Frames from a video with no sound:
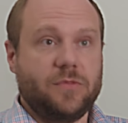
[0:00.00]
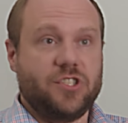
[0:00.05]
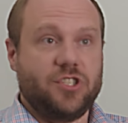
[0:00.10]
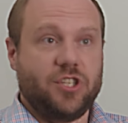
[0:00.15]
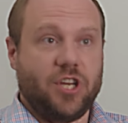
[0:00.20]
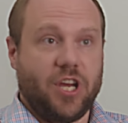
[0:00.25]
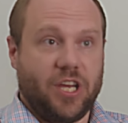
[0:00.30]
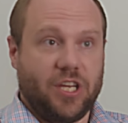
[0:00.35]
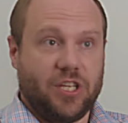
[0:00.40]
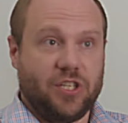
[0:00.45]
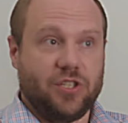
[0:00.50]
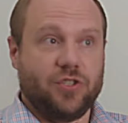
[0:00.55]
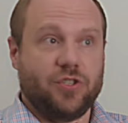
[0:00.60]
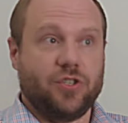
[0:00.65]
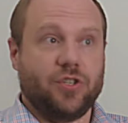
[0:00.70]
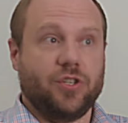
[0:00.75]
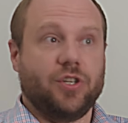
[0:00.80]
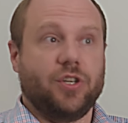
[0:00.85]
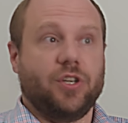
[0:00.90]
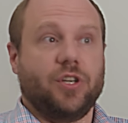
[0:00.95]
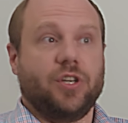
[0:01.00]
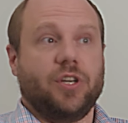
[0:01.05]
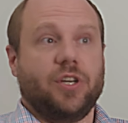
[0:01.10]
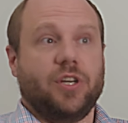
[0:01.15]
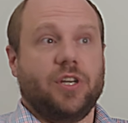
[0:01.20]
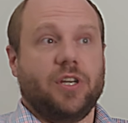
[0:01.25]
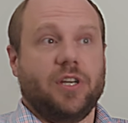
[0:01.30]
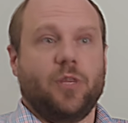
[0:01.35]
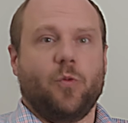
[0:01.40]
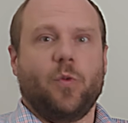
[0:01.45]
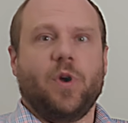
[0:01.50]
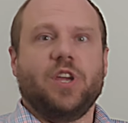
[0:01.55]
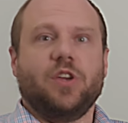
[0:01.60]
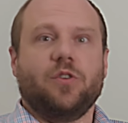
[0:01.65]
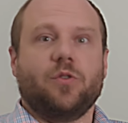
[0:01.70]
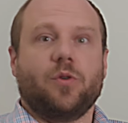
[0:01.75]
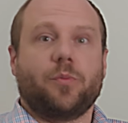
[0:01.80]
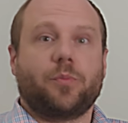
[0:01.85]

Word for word: change the way you